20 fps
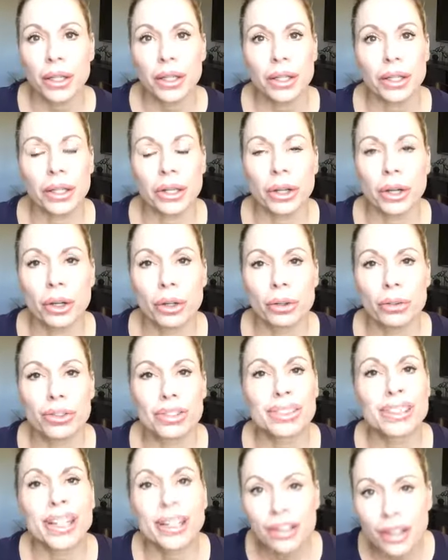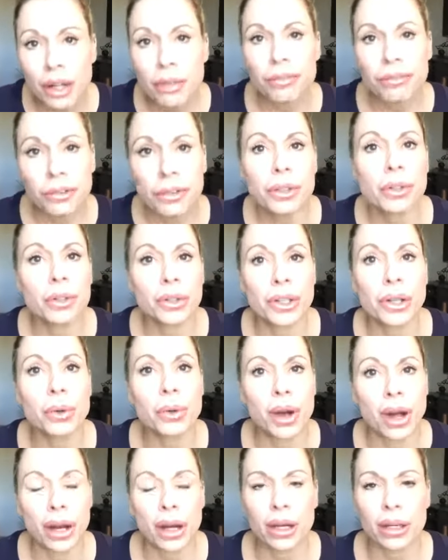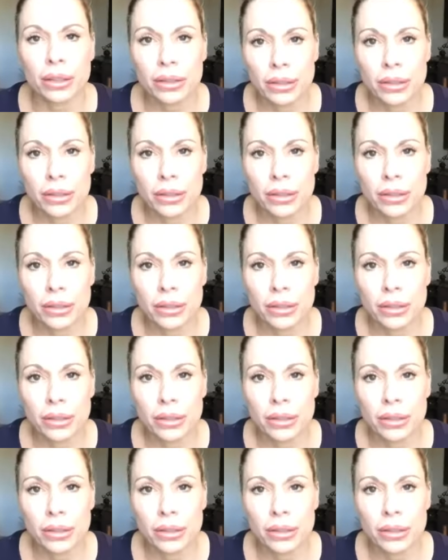You know, stand up for who you are.